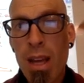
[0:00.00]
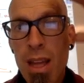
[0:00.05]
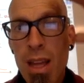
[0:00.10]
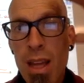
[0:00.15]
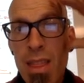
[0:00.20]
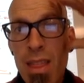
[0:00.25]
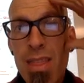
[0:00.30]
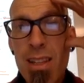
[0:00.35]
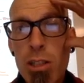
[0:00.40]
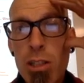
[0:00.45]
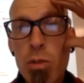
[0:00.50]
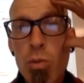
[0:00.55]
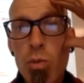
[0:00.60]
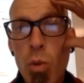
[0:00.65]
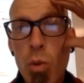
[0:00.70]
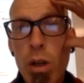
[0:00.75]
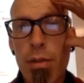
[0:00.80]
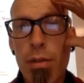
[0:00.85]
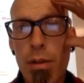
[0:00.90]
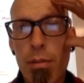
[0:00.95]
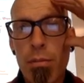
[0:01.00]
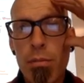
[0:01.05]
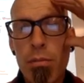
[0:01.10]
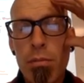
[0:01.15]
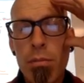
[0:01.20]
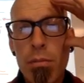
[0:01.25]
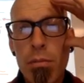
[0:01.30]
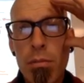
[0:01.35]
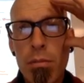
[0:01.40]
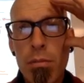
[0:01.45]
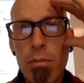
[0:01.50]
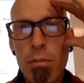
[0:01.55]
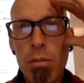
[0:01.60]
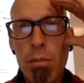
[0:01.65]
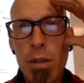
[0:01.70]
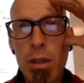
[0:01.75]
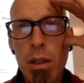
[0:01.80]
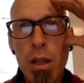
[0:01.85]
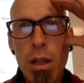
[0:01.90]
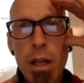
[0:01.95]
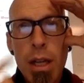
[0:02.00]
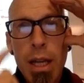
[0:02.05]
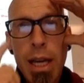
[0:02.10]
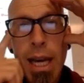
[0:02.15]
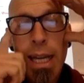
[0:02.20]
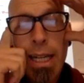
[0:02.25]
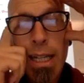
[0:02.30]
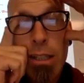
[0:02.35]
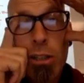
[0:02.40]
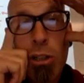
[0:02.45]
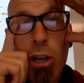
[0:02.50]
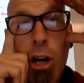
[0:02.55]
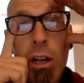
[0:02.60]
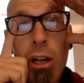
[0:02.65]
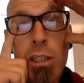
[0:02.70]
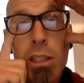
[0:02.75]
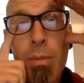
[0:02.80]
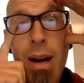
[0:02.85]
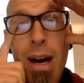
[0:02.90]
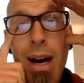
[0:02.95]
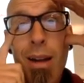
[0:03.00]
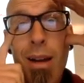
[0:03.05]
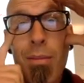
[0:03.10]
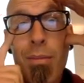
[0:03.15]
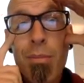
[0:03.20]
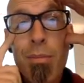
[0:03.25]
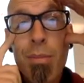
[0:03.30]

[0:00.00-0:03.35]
This is one of them. And it talks about